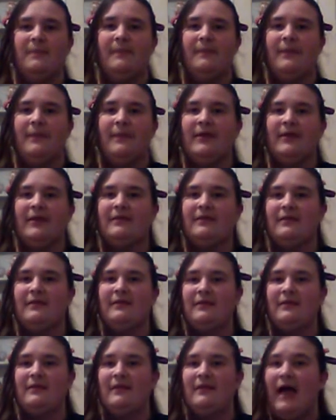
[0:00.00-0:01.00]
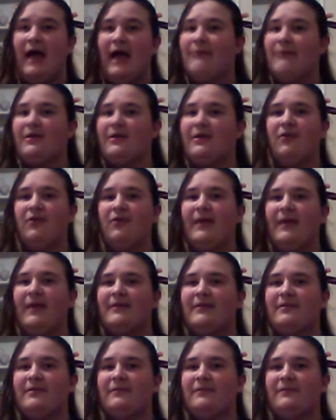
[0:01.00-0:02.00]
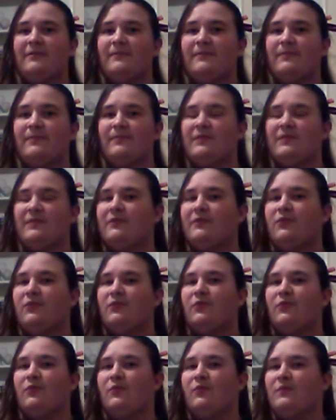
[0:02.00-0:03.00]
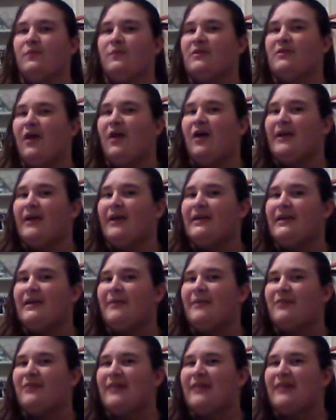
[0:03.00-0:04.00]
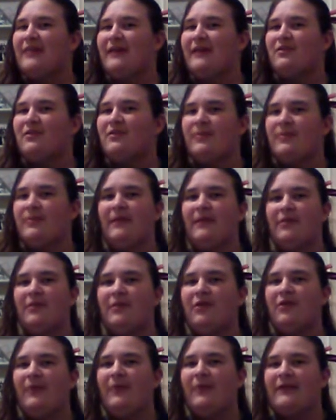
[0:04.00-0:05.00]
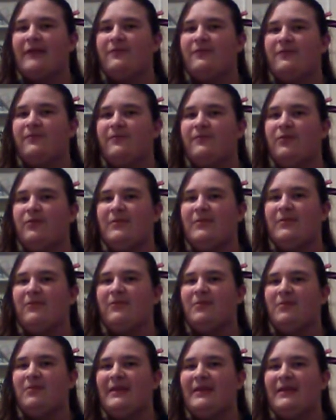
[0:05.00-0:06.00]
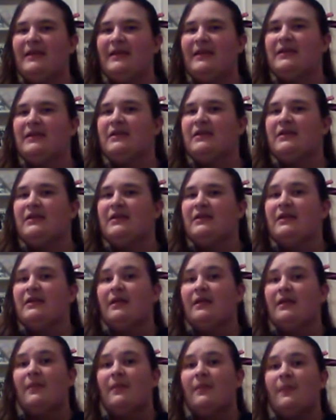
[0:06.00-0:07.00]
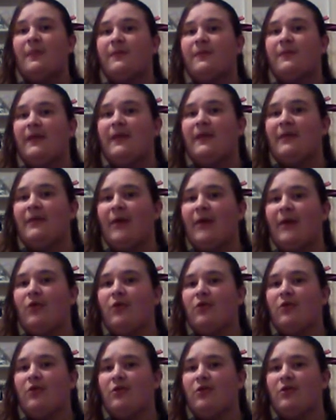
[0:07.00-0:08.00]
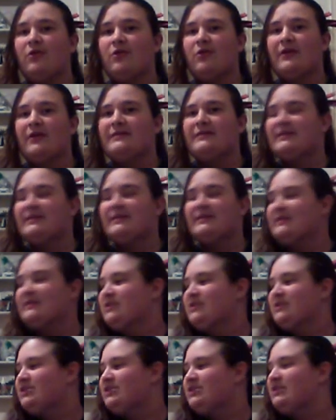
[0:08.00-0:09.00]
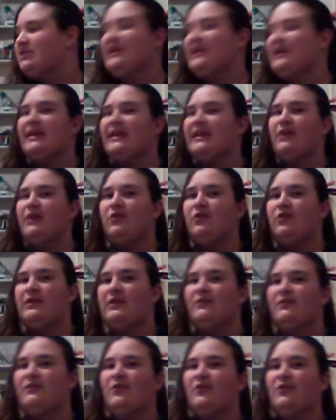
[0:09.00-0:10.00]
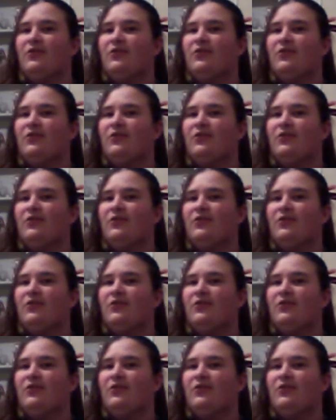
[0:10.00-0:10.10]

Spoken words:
But I'm going to go back to, so talking about that a little bit, I'm going to go back to Fumi for a minute. The thing about her is that she can only